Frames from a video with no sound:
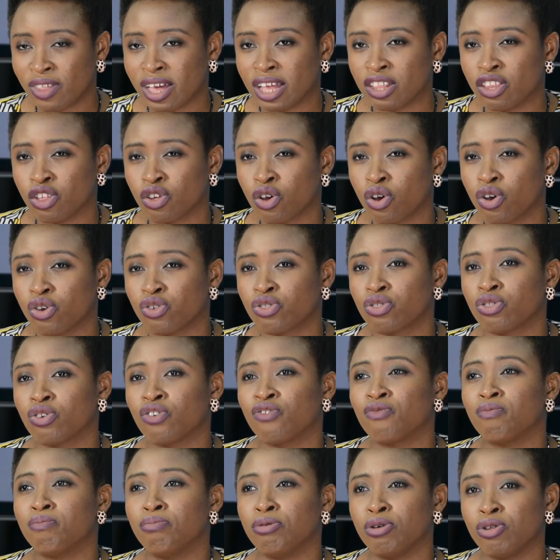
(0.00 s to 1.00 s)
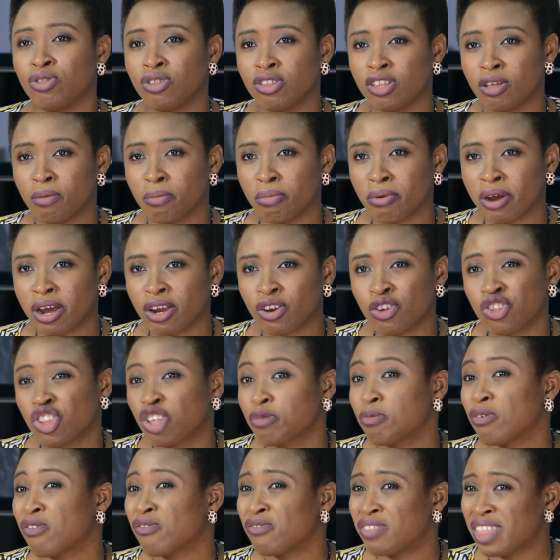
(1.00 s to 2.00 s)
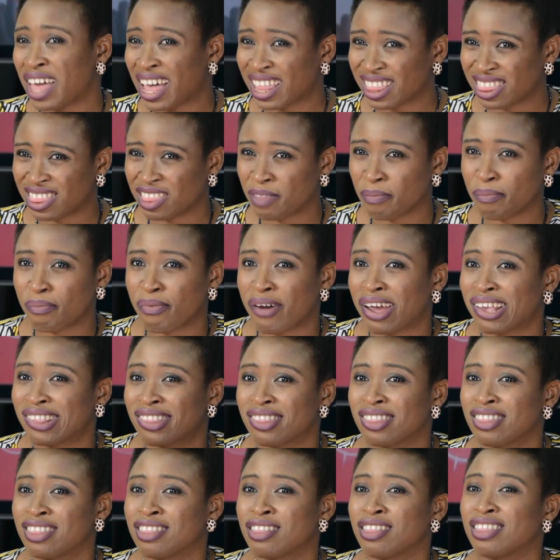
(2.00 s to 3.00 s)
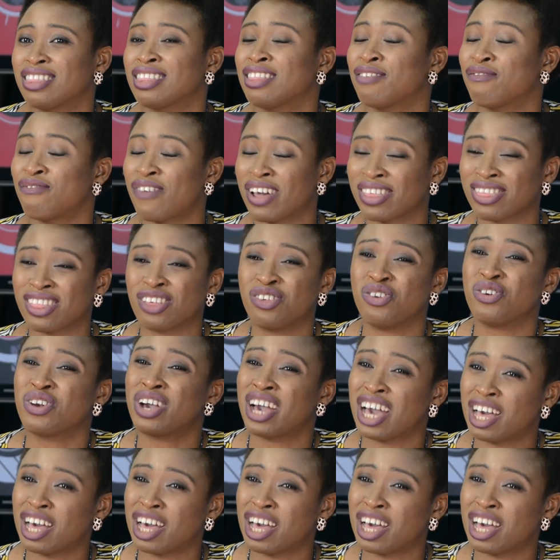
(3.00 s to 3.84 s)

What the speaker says: of that, the cost of building a brand, on top of that, the price, the fact that you